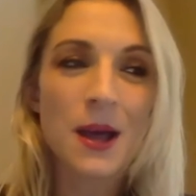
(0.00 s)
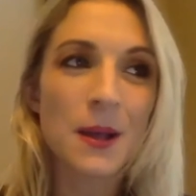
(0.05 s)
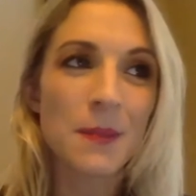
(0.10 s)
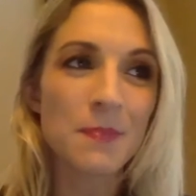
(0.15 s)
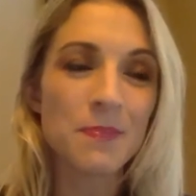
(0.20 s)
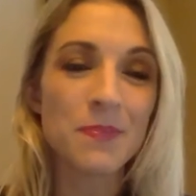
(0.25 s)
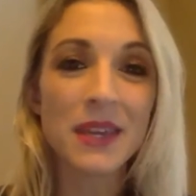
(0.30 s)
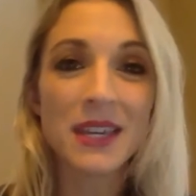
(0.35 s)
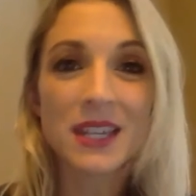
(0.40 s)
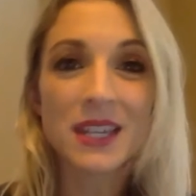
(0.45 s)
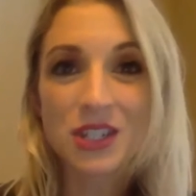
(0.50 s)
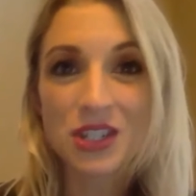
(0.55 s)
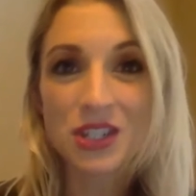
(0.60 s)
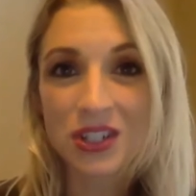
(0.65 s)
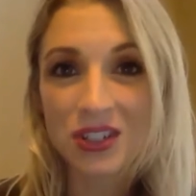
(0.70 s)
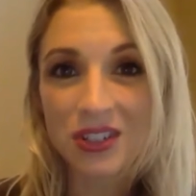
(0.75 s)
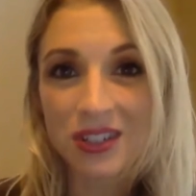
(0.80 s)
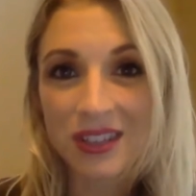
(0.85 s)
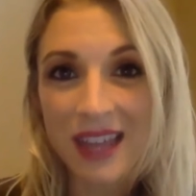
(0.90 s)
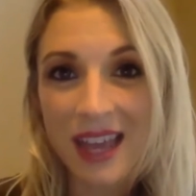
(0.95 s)
making sure
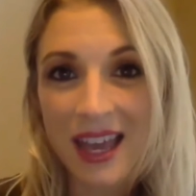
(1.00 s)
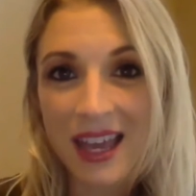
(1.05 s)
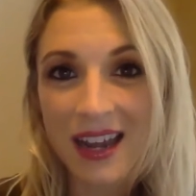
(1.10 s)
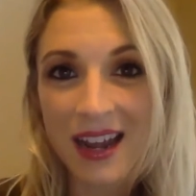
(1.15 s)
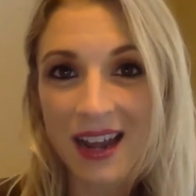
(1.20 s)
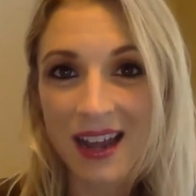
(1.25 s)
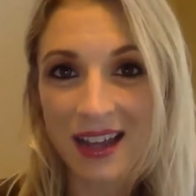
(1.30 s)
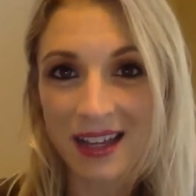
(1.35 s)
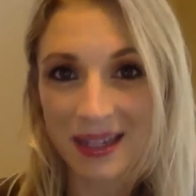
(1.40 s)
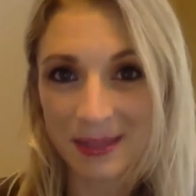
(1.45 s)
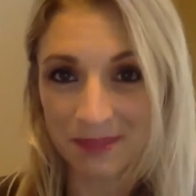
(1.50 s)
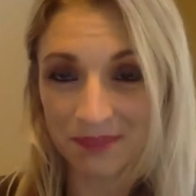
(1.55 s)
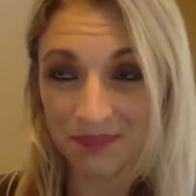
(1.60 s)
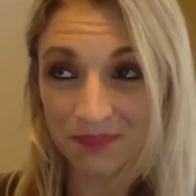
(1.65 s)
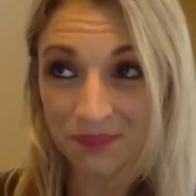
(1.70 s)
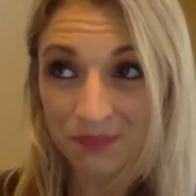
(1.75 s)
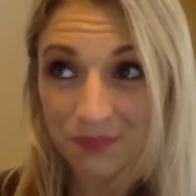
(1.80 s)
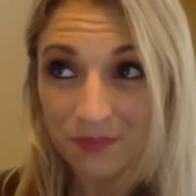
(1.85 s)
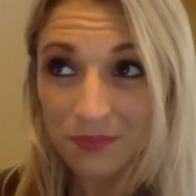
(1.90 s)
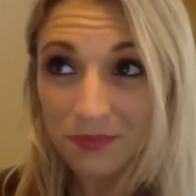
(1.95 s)
that I'm
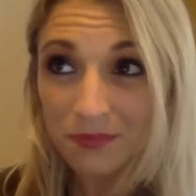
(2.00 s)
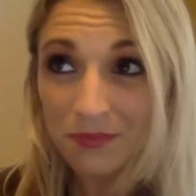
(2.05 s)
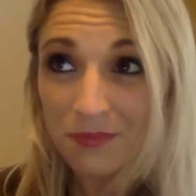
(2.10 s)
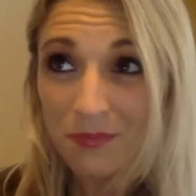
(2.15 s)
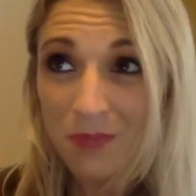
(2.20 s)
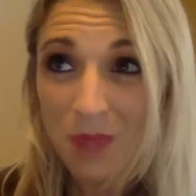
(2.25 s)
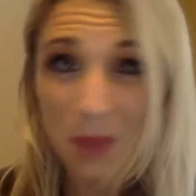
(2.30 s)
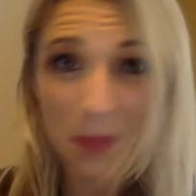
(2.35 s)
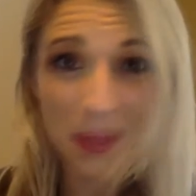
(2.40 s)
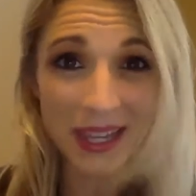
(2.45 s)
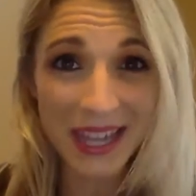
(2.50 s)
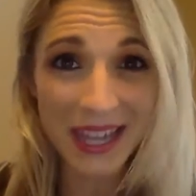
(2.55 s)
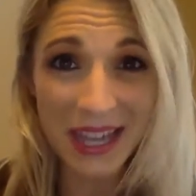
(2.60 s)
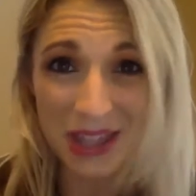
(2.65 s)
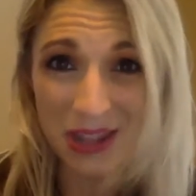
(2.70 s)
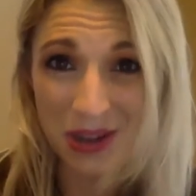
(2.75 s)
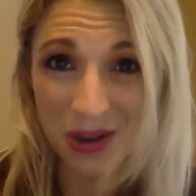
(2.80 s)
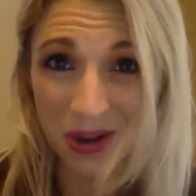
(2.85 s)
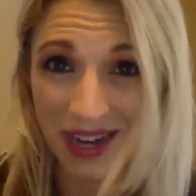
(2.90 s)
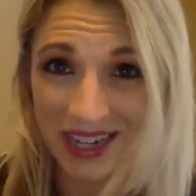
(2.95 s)
making the
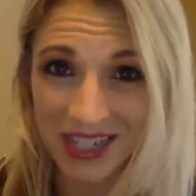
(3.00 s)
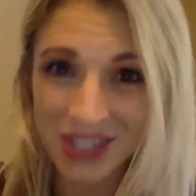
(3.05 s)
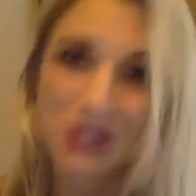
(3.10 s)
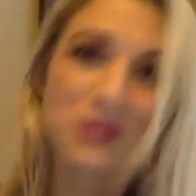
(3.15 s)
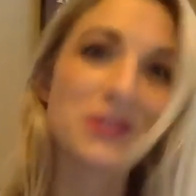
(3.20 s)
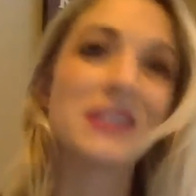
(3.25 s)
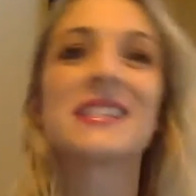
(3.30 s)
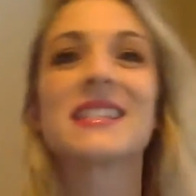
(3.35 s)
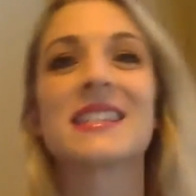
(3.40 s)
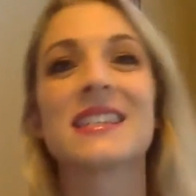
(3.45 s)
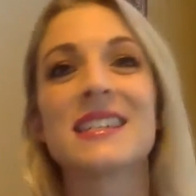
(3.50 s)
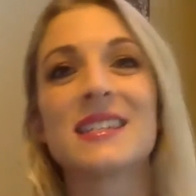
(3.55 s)
right choices,